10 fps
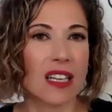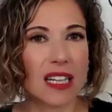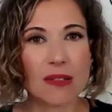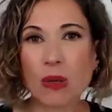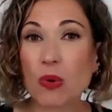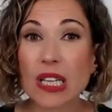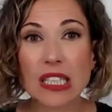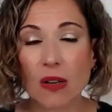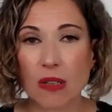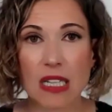it, we
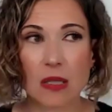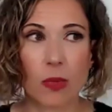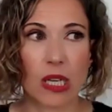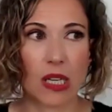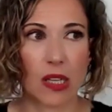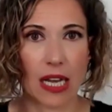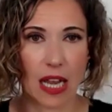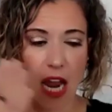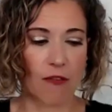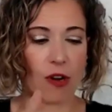really don't need to be
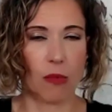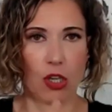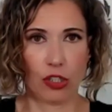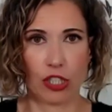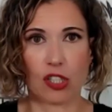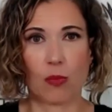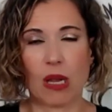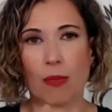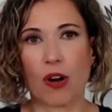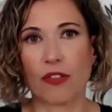like every meal needs to
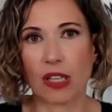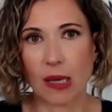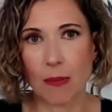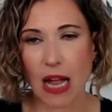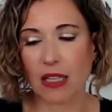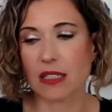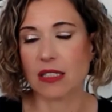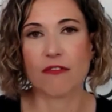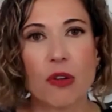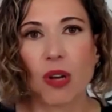be perfectly
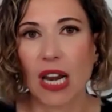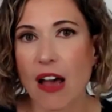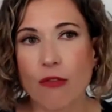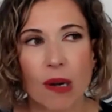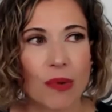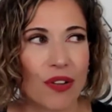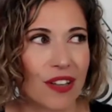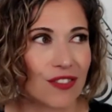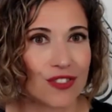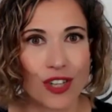balanced. If you want to have one meal
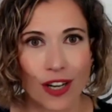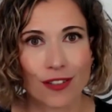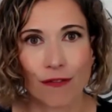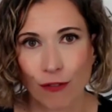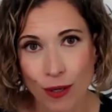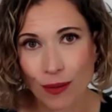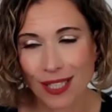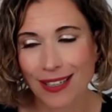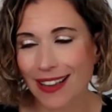that's just fruit,